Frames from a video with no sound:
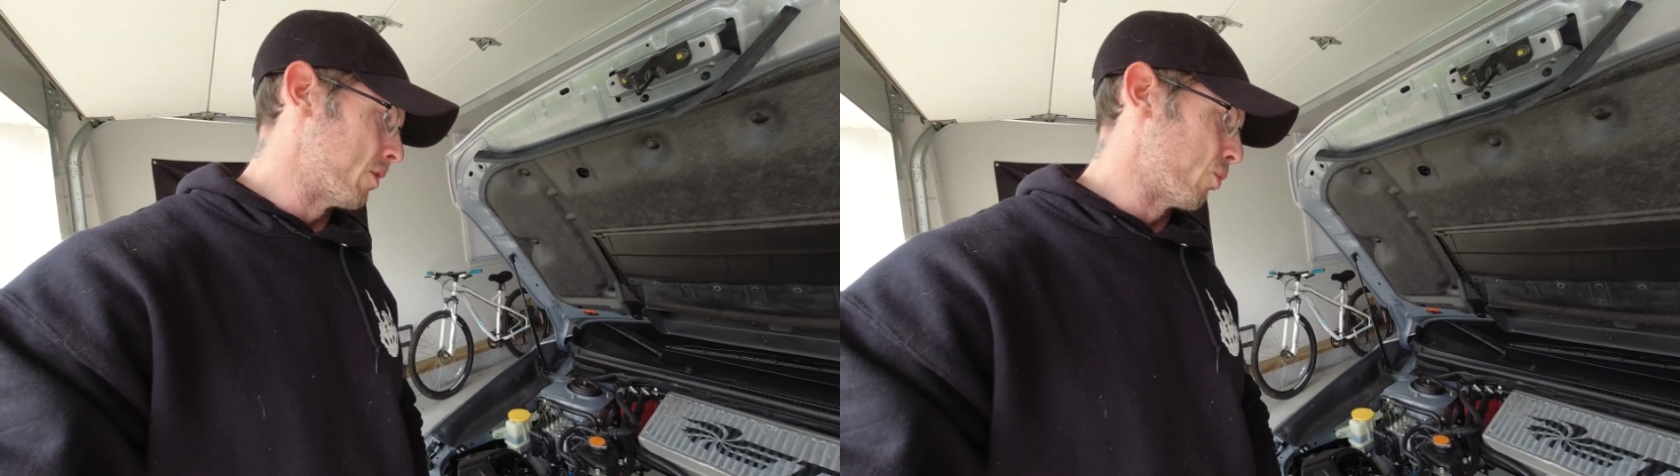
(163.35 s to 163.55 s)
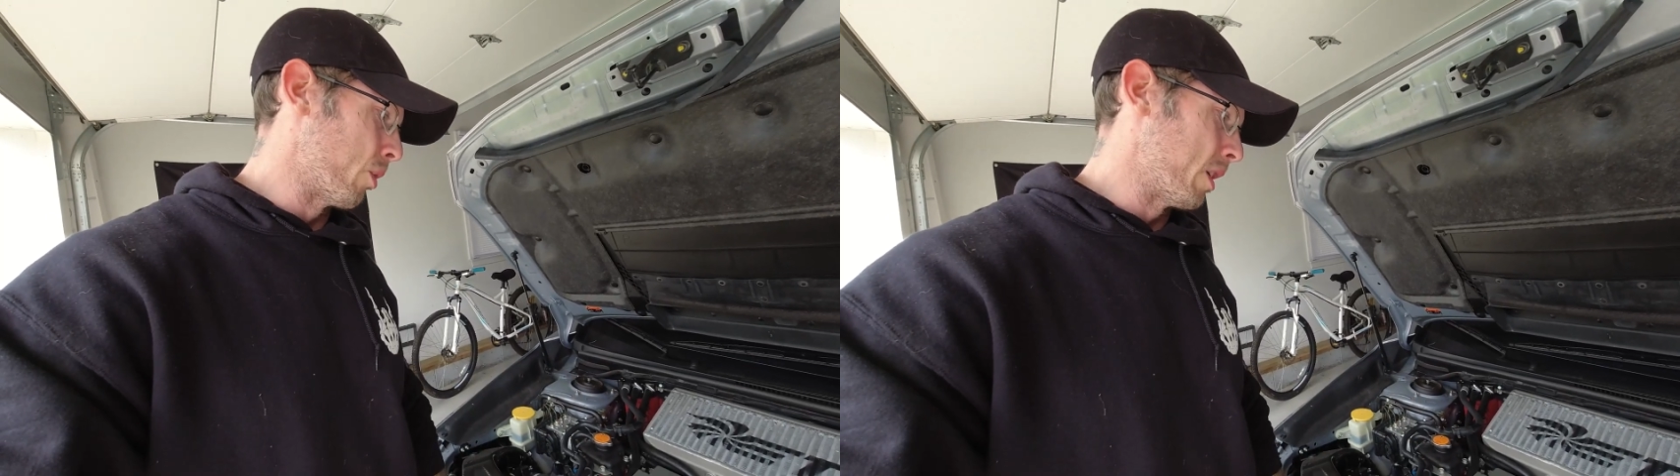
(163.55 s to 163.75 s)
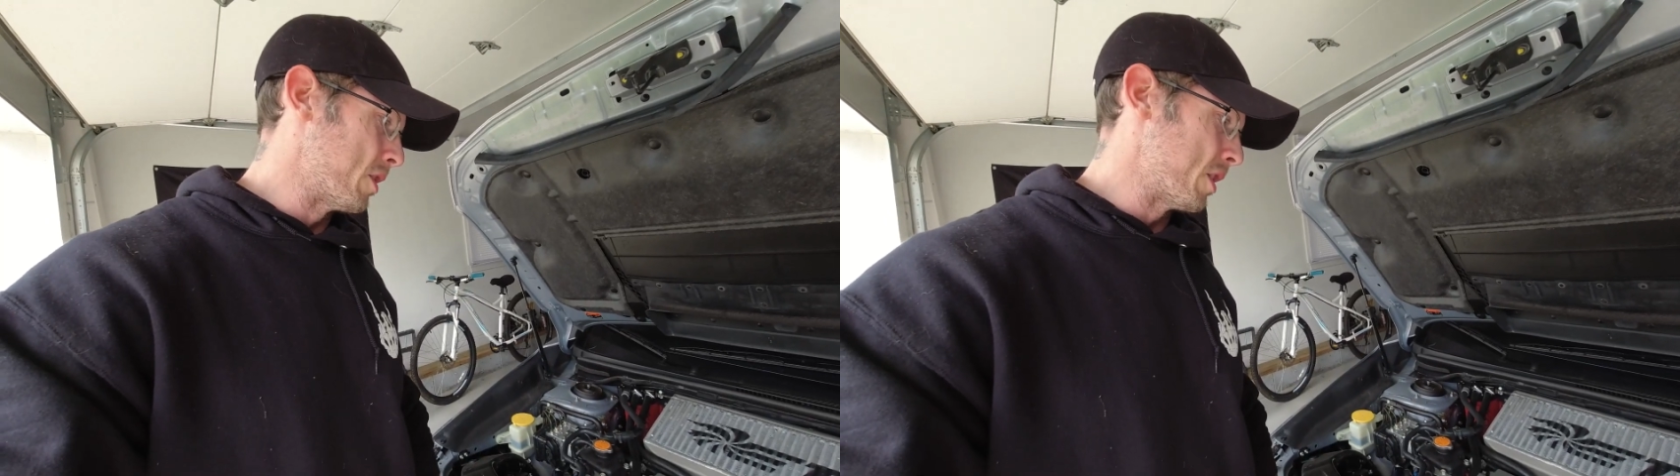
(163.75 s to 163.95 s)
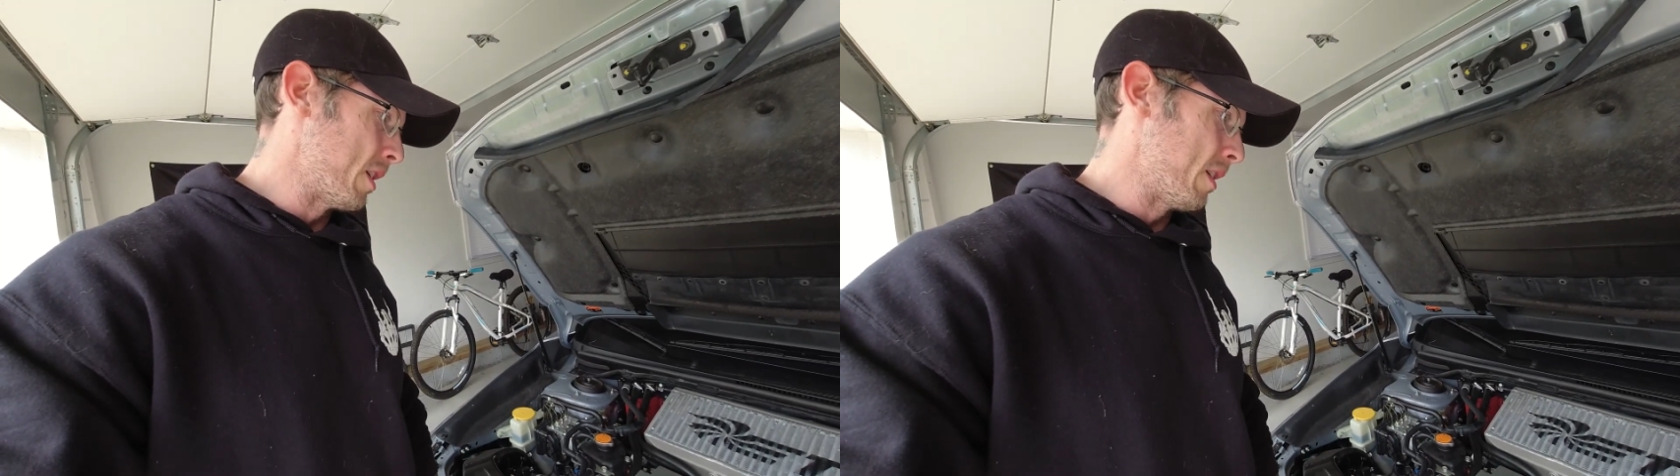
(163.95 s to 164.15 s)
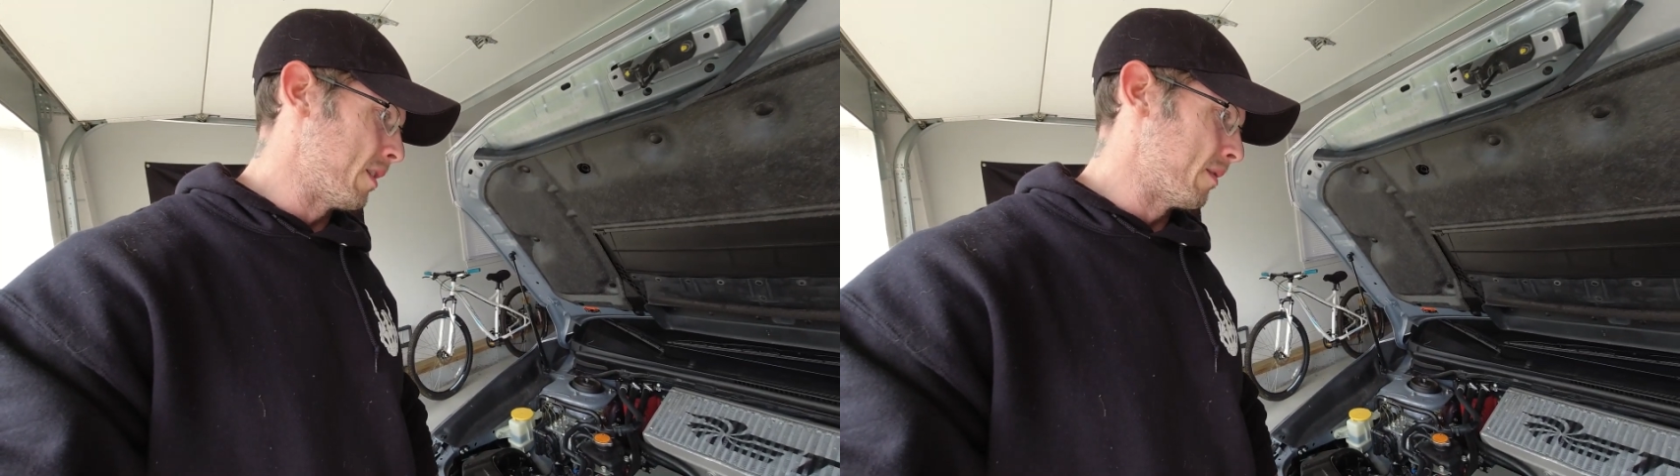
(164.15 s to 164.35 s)

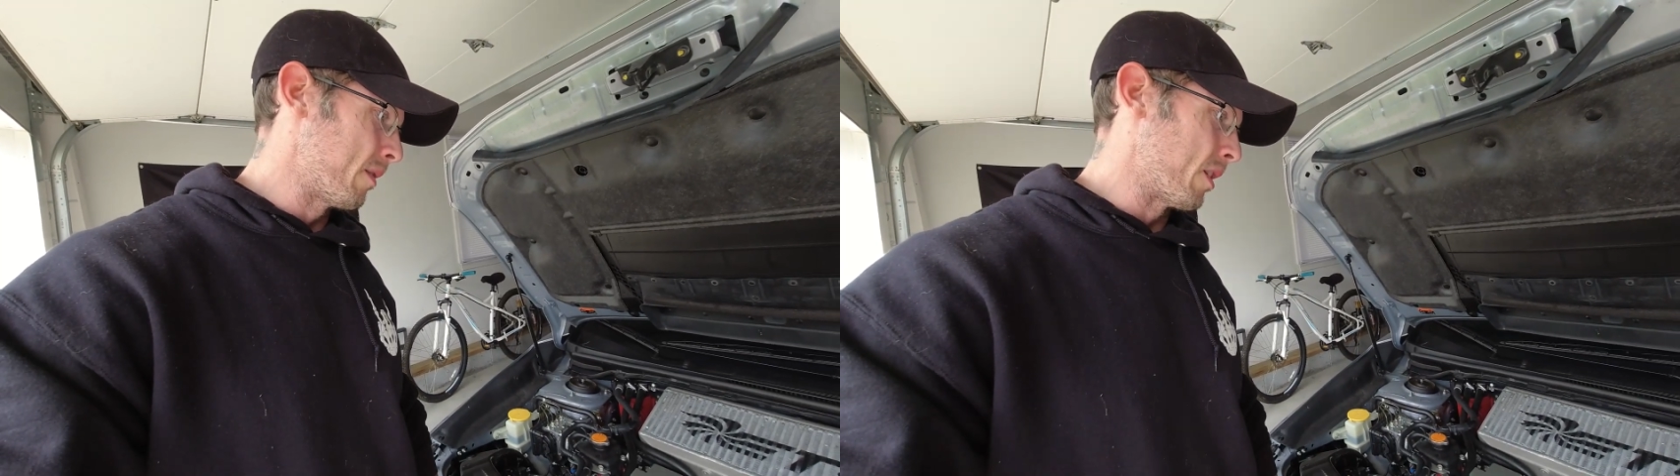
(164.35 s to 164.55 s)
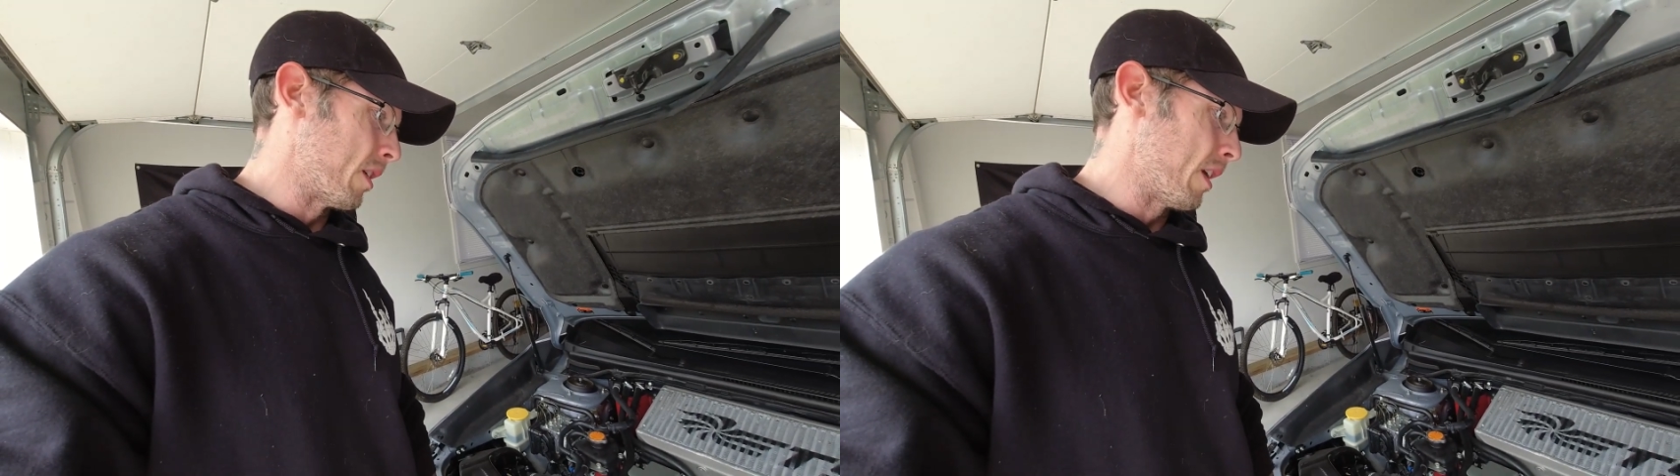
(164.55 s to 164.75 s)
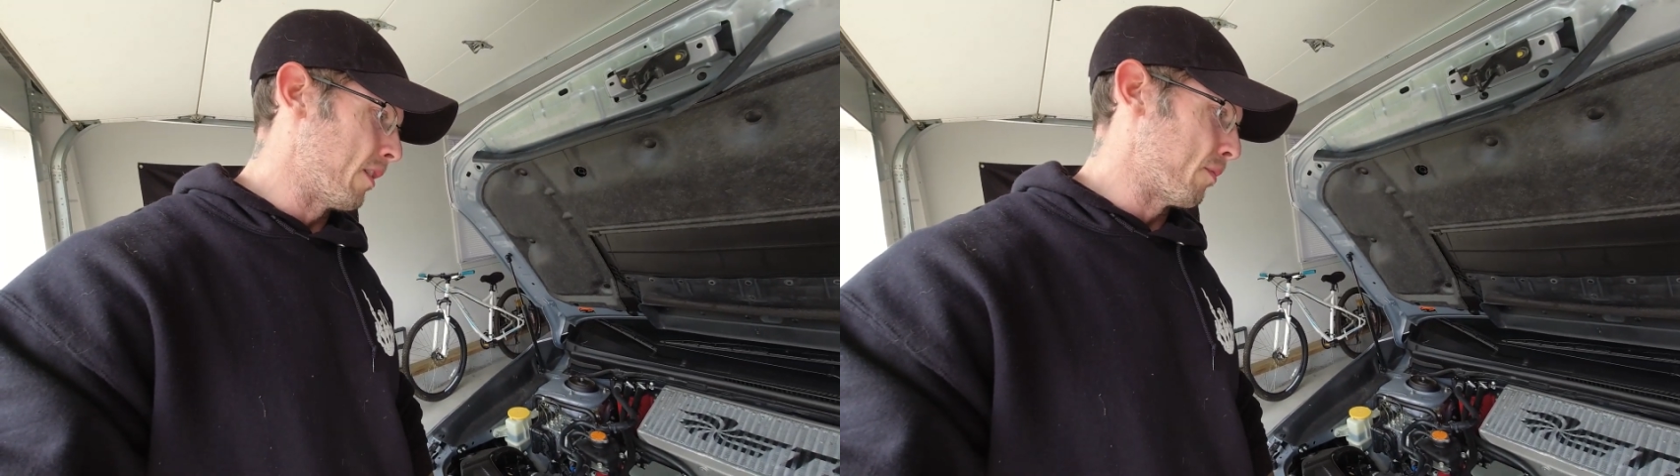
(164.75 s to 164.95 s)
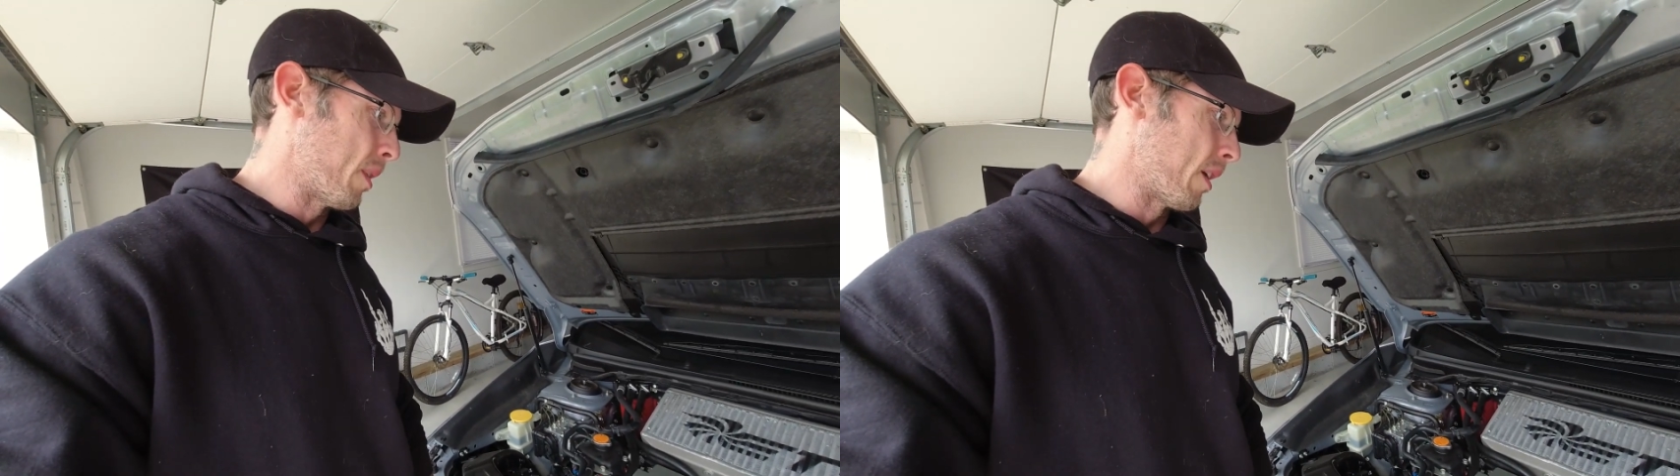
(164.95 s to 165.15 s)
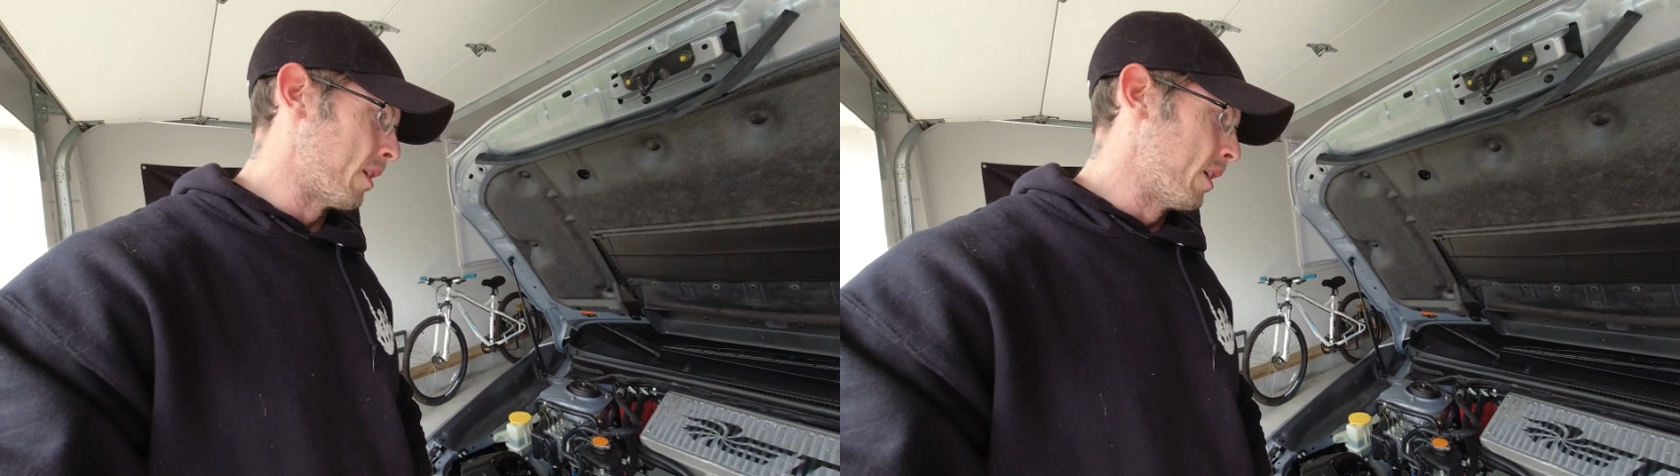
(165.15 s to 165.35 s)
20G could give
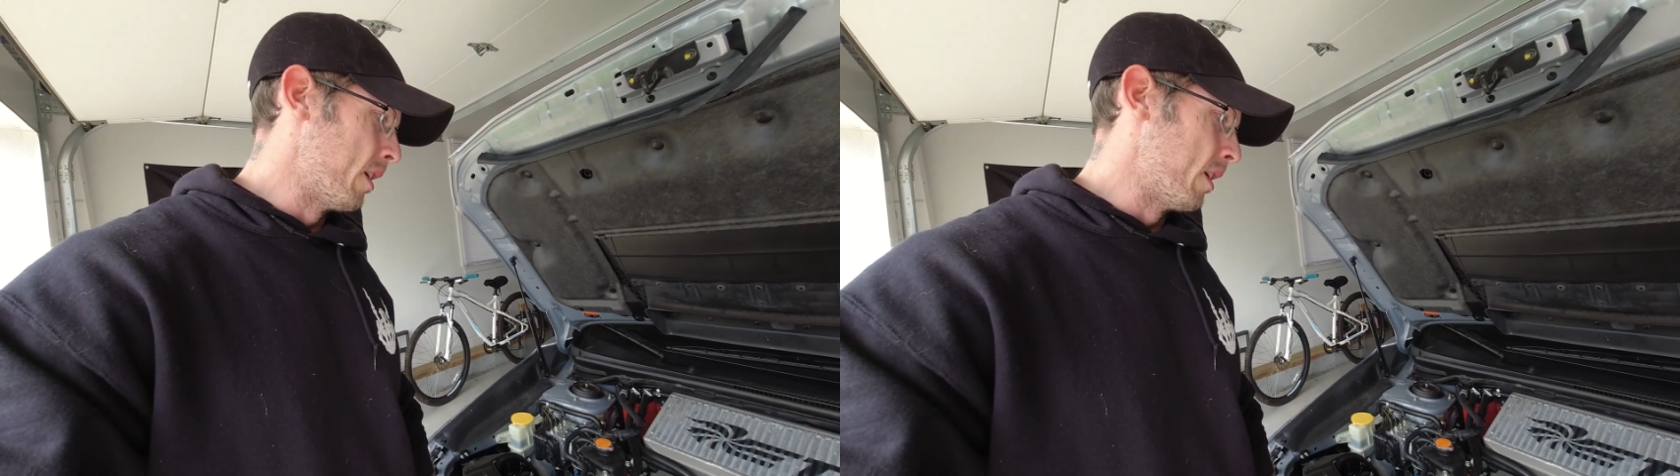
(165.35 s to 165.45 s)
me.